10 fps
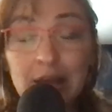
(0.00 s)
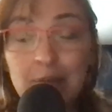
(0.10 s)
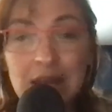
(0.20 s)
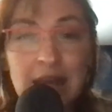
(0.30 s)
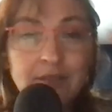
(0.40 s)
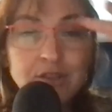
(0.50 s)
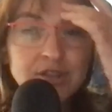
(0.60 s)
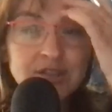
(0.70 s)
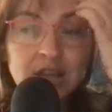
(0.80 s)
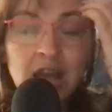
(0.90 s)
I mean, even
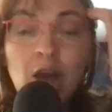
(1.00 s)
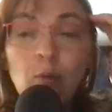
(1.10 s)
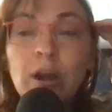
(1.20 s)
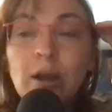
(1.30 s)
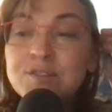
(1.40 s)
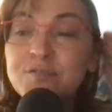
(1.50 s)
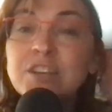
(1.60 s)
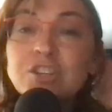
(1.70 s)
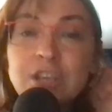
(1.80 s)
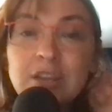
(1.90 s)
just in when I was
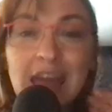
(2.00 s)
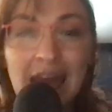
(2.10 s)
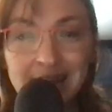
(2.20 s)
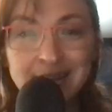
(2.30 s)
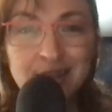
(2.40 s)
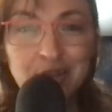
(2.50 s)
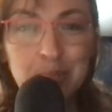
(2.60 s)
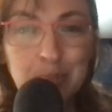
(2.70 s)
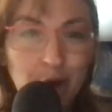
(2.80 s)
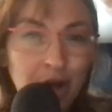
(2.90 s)
finishing the edits on the
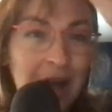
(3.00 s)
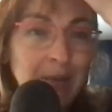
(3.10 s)
book, I